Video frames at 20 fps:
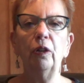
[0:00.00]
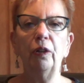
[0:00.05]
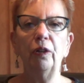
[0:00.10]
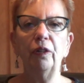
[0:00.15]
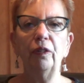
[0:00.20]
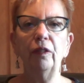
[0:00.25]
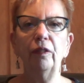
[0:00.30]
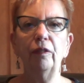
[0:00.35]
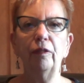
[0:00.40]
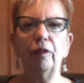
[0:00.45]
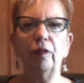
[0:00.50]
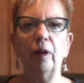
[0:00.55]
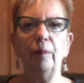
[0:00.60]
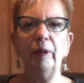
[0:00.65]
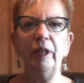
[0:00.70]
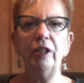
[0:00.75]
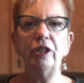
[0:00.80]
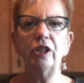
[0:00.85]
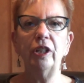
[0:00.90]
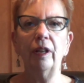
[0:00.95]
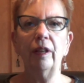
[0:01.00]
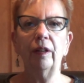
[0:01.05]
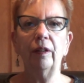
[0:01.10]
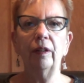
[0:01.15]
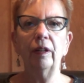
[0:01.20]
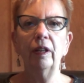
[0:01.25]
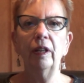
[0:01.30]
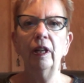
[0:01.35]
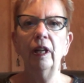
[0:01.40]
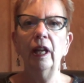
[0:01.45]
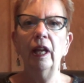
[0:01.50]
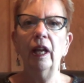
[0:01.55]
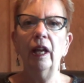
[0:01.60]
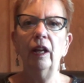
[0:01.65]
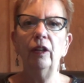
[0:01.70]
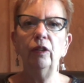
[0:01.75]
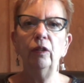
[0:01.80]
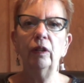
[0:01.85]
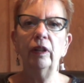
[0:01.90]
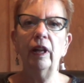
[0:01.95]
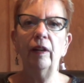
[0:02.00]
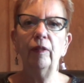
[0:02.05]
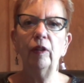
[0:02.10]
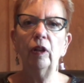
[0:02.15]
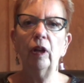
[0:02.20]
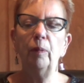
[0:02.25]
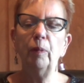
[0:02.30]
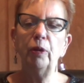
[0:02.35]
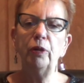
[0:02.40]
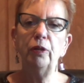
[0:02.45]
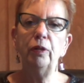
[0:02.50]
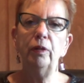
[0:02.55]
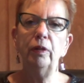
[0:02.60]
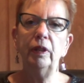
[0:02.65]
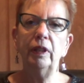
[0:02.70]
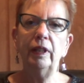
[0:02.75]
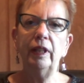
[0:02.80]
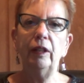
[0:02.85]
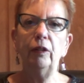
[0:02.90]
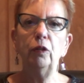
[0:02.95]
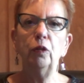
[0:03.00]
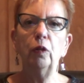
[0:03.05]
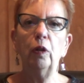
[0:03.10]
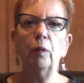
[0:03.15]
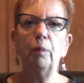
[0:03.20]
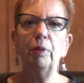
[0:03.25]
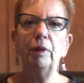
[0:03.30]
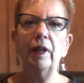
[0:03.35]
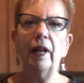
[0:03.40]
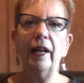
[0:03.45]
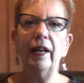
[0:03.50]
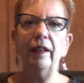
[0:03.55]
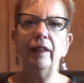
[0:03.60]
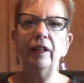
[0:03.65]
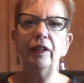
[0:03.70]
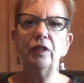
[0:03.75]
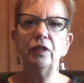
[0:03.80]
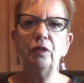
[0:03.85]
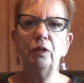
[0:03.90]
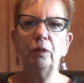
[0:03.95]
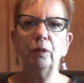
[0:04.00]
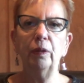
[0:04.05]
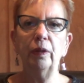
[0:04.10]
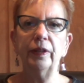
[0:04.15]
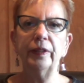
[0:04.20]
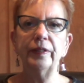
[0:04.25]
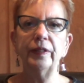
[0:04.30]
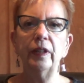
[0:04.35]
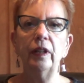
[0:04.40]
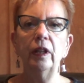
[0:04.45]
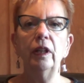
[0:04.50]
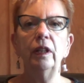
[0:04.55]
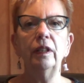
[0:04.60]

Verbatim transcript: learn from each other, and you'll have an opportunity to apply these tools